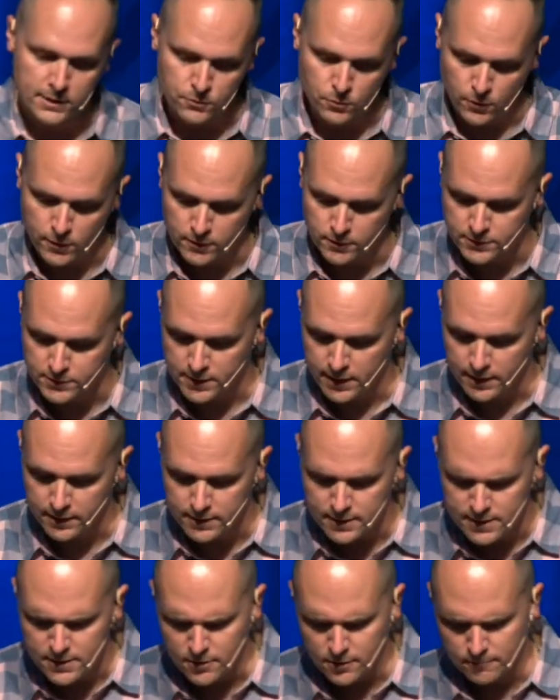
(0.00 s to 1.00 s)
Doyle, saying,
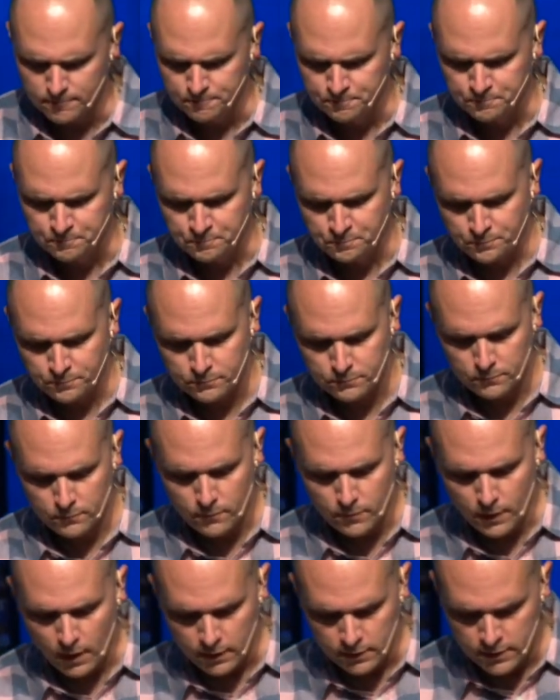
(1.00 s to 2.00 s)
Neil,
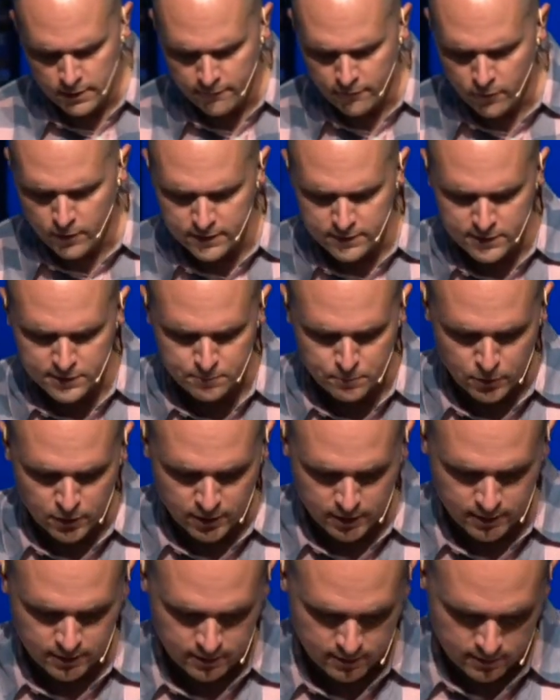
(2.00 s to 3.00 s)
you ever read this
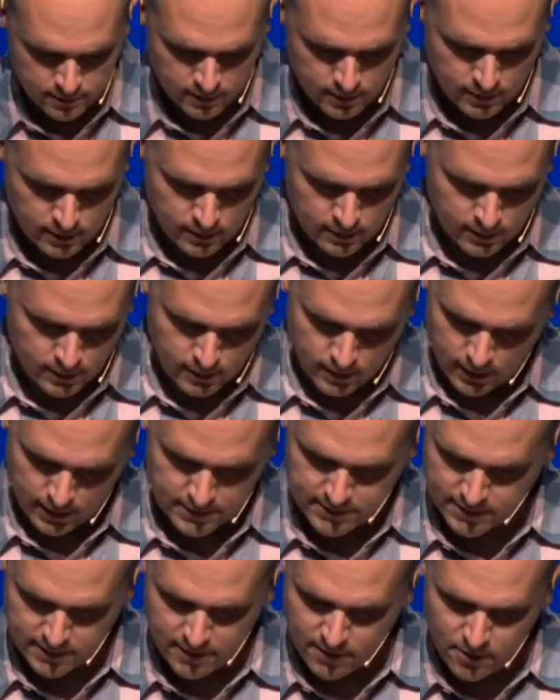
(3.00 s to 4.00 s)
book? I
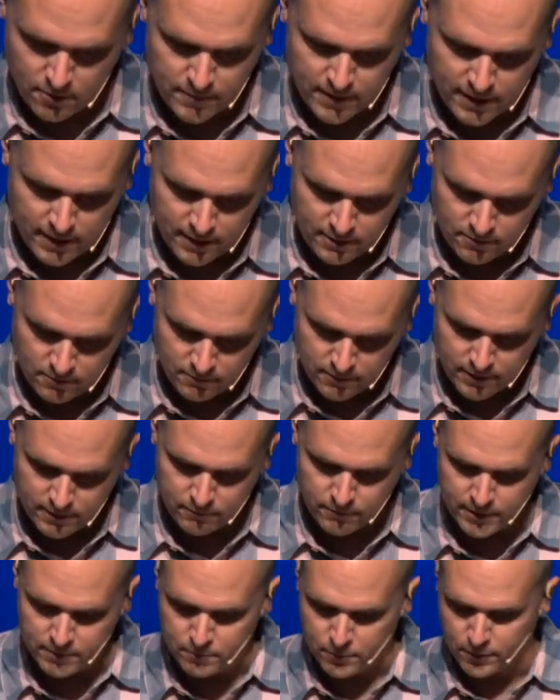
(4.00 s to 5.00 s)
said, No, man, I don't really
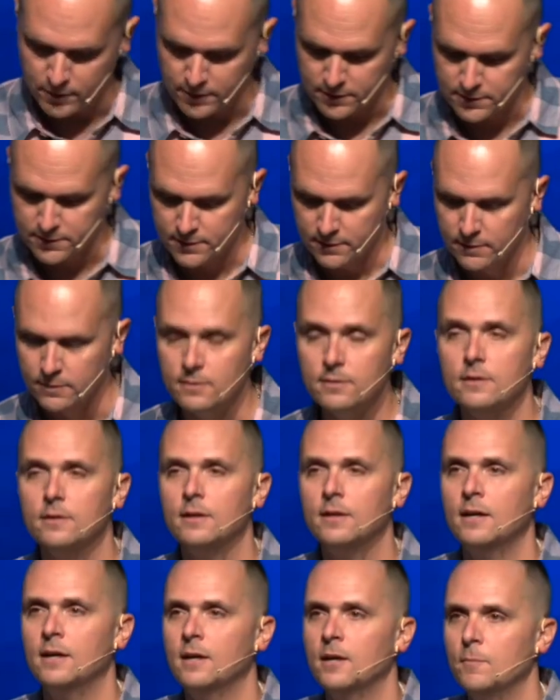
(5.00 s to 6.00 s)
read books.
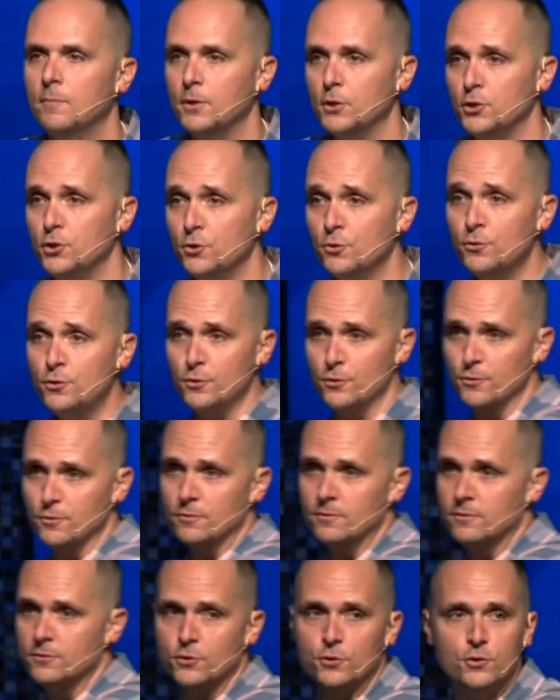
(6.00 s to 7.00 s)
But you do,
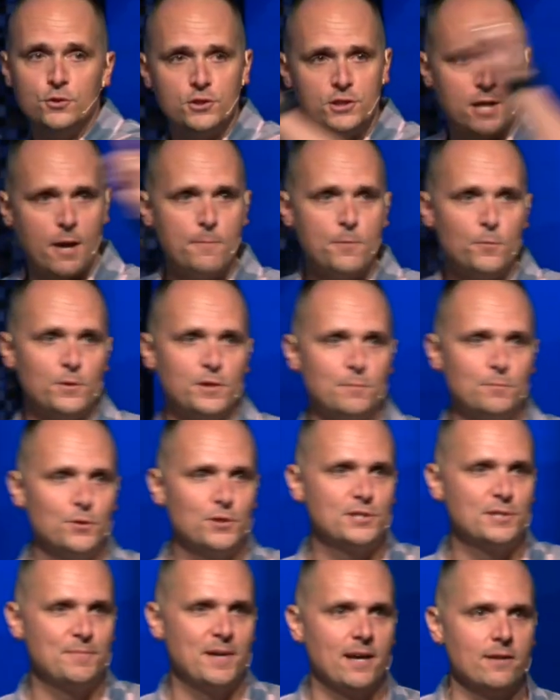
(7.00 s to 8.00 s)
so you just tell me what the
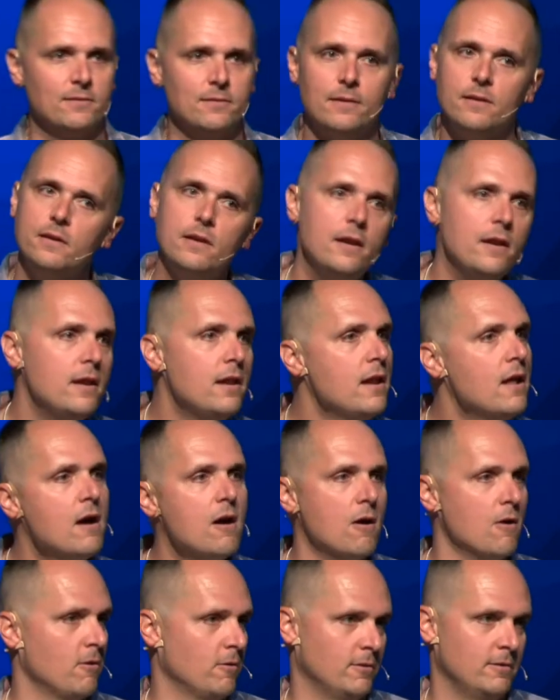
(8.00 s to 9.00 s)
book's about.
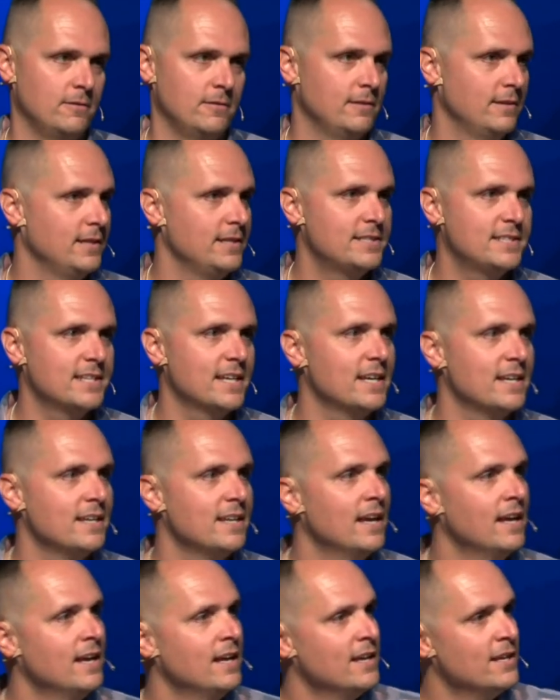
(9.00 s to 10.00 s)
No. He said,
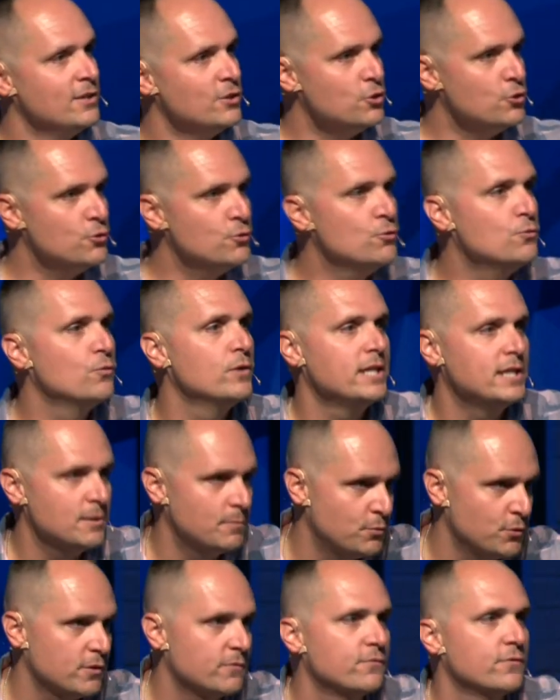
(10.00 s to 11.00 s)
You read the
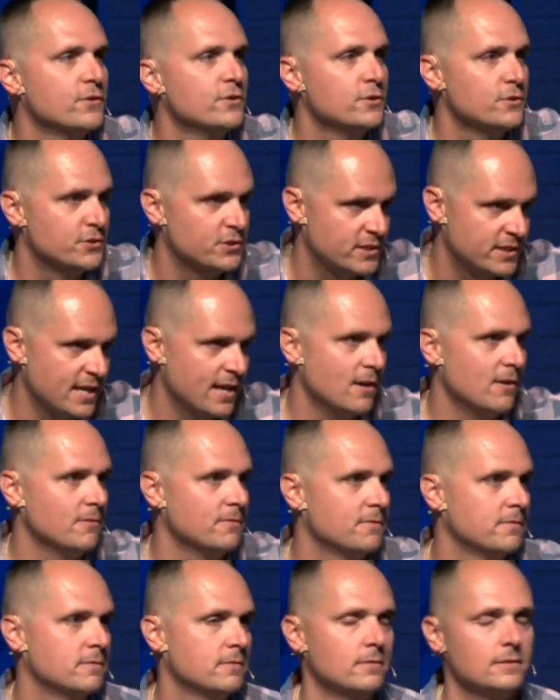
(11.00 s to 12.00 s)
book for
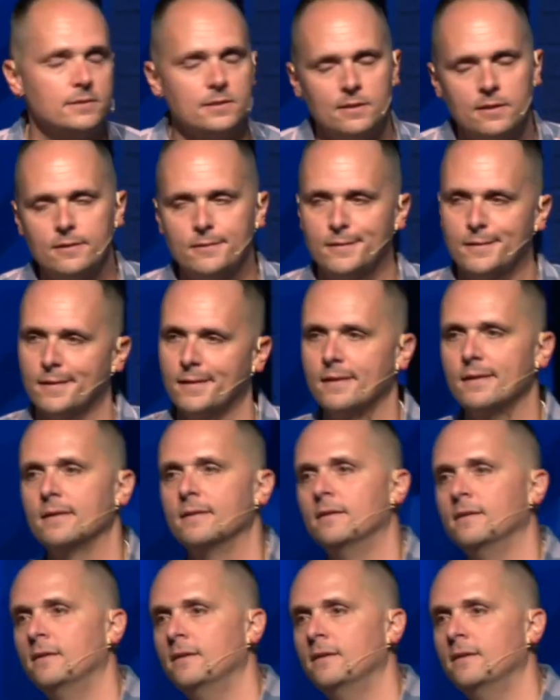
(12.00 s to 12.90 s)
yourself. I said, Okay.